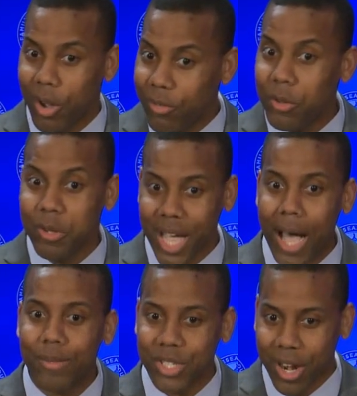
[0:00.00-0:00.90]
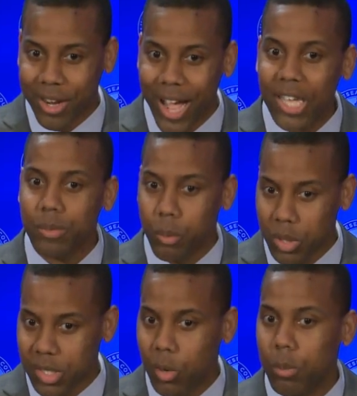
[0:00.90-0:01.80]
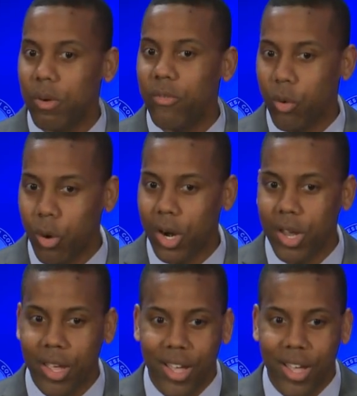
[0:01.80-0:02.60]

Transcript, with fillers: few times to share the gospel with someone before